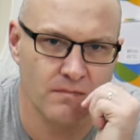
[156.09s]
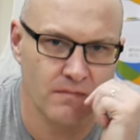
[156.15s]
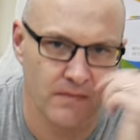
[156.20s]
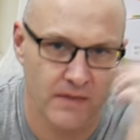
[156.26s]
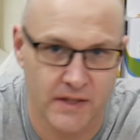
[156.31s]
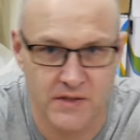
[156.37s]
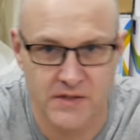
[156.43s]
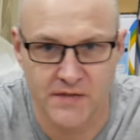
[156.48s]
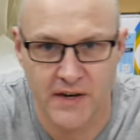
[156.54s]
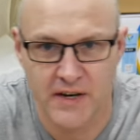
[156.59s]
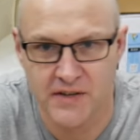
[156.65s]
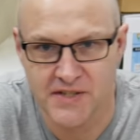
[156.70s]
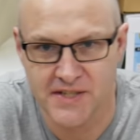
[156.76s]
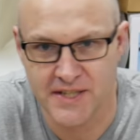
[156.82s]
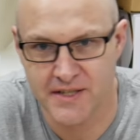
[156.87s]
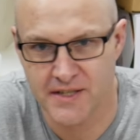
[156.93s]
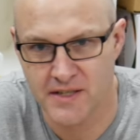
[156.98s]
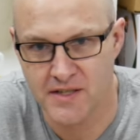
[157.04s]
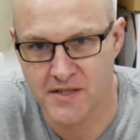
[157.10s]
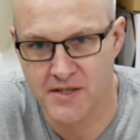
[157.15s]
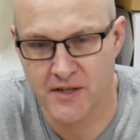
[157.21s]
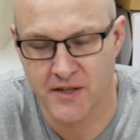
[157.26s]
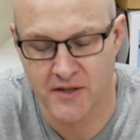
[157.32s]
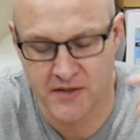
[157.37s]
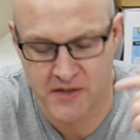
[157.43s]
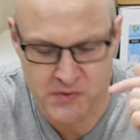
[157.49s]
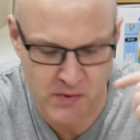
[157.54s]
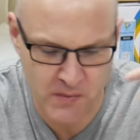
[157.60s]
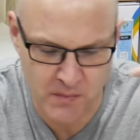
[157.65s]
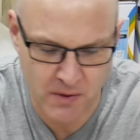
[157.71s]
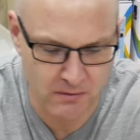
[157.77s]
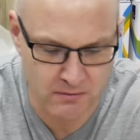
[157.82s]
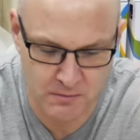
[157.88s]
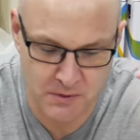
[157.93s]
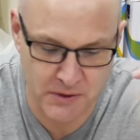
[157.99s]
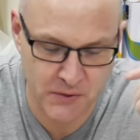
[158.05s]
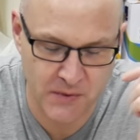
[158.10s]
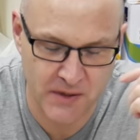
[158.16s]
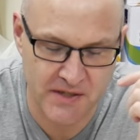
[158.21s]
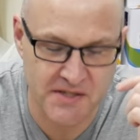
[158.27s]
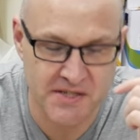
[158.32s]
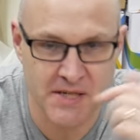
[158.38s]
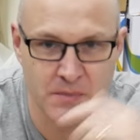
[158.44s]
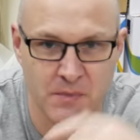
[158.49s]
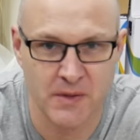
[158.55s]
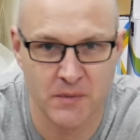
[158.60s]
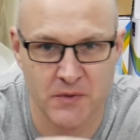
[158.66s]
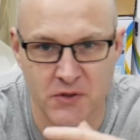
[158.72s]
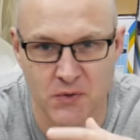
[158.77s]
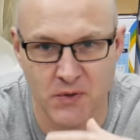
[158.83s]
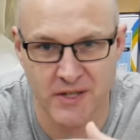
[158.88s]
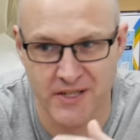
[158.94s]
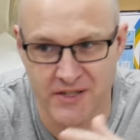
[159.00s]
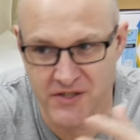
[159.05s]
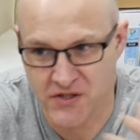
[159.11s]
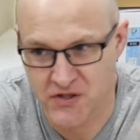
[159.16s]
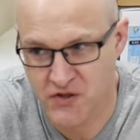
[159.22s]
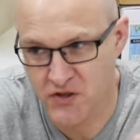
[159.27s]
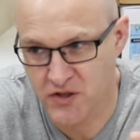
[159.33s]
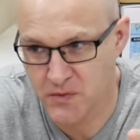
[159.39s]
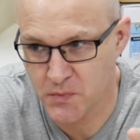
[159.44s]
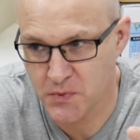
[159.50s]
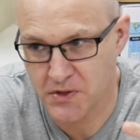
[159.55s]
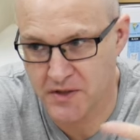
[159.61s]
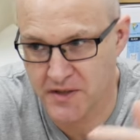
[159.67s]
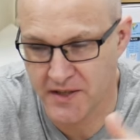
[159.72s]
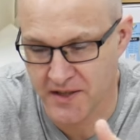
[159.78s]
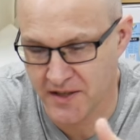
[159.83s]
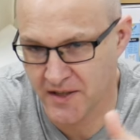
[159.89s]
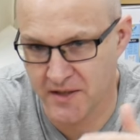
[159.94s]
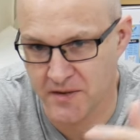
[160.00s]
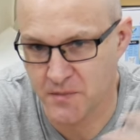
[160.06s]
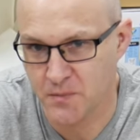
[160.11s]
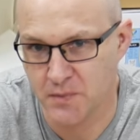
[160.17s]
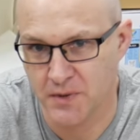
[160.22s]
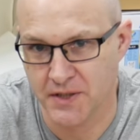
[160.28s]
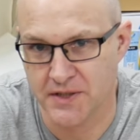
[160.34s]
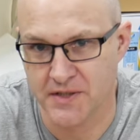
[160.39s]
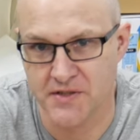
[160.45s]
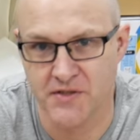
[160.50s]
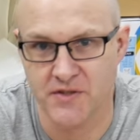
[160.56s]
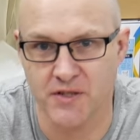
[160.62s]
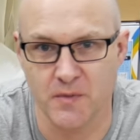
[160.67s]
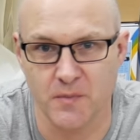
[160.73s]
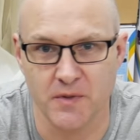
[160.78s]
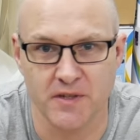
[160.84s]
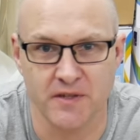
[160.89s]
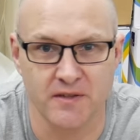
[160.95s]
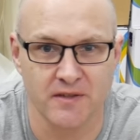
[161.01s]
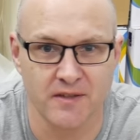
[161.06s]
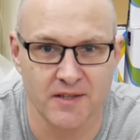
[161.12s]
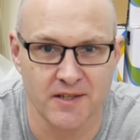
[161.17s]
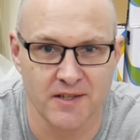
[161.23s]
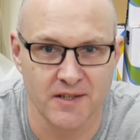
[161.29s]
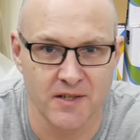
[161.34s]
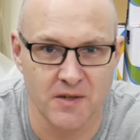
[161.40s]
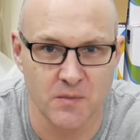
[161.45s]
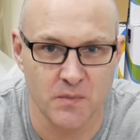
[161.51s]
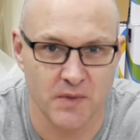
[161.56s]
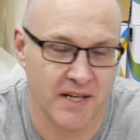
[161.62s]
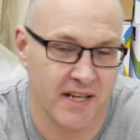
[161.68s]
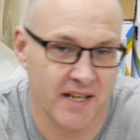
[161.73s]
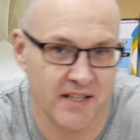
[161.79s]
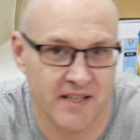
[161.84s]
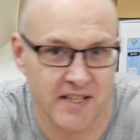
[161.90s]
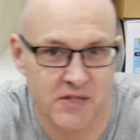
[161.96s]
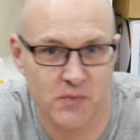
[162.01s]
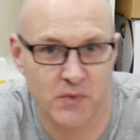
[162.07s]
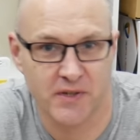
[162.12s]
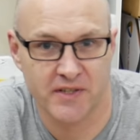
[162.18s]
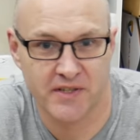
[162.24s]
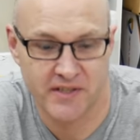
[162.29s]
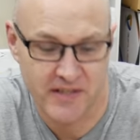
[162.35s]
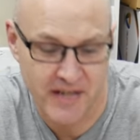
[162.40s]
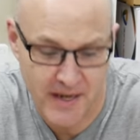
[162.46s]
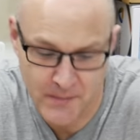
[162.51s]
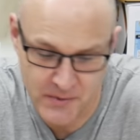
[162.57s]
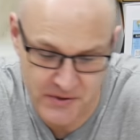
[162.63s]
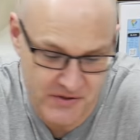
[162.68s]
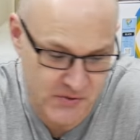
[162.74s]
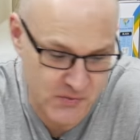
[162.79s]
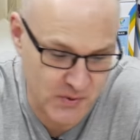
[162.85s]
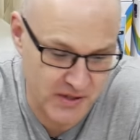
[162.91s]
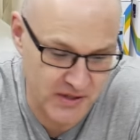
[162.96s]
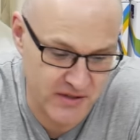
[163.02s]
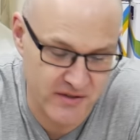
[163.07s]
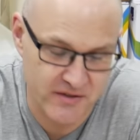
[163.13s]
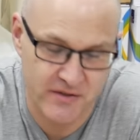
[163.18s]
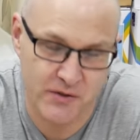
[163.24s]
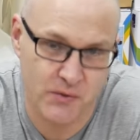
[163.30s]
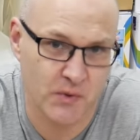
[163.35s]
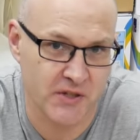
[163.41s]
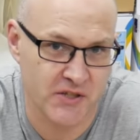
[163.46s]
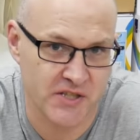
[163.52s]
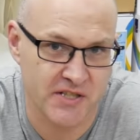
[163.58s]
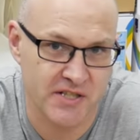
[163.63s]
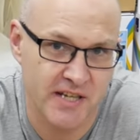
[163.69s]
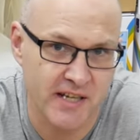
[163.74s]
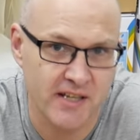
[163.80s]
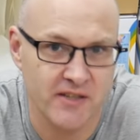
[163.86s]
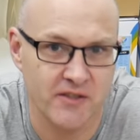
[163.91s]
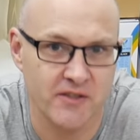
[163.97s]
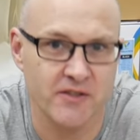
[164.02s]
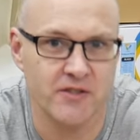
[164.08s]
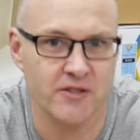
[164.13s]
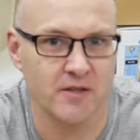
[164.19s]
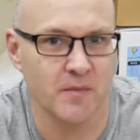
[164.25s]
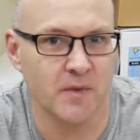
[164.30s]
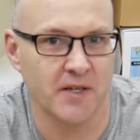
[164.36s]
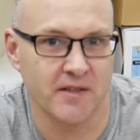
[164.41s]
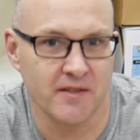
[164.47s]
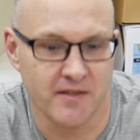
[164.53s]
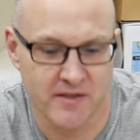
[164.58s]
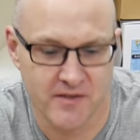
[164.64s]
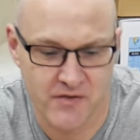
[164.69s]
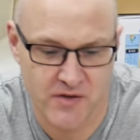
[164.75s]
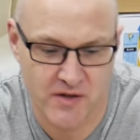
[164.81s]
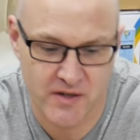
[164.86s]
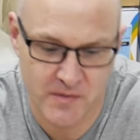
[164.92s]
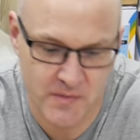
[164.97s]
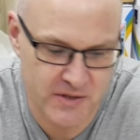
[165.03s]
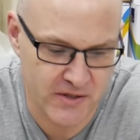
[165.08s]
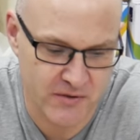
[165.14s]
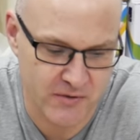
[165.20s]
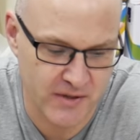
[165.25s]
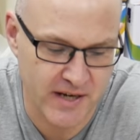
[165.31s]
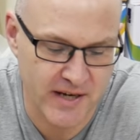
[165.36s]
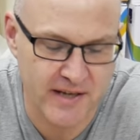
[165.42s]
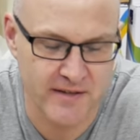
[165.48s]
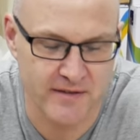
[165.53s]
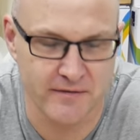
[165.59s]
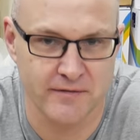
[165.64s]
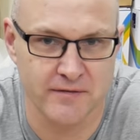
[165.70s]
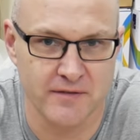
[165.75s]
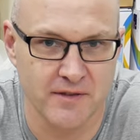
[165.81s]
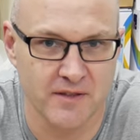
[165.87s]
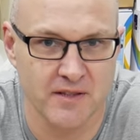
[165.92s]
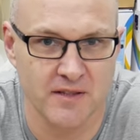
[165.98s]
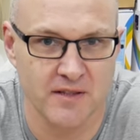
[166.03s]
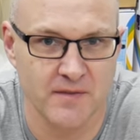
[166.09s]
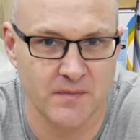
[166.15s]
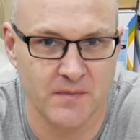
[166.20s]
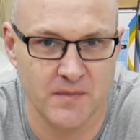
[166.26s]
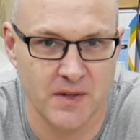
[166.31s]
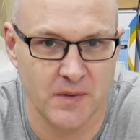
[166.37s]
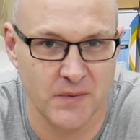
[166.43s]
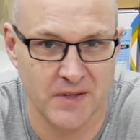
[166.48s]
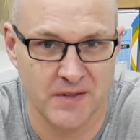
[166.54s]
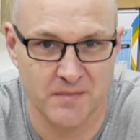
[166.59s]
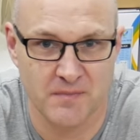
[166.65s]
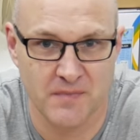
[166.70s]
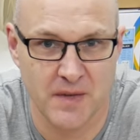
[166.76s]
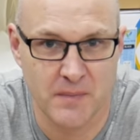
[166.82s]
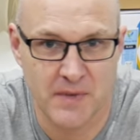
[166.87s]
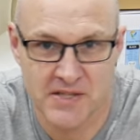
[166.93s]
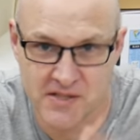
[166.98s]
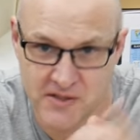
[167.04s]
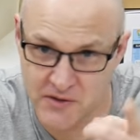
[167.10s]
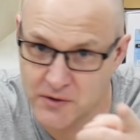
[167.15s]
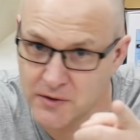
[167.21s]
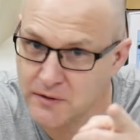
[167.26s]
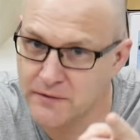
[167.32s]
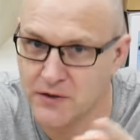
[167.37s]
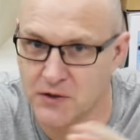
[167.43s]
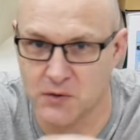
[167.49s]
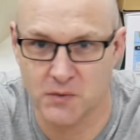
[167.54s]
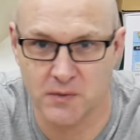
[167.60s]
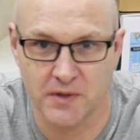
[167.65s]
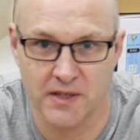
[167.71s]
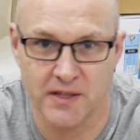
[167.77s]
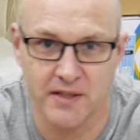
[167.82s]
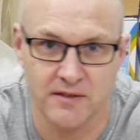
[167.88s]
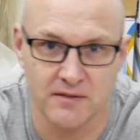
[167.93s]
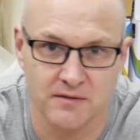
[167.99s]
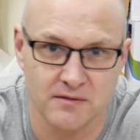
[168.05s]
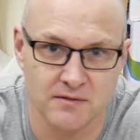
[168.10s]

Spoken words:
Now, as far as ideas go, this one probably rates somewhere between stupid and bloody stupid. But hey, that's what happens when you watch a tech YouTuber trying to be creative. I mean, that makes it your fault, right?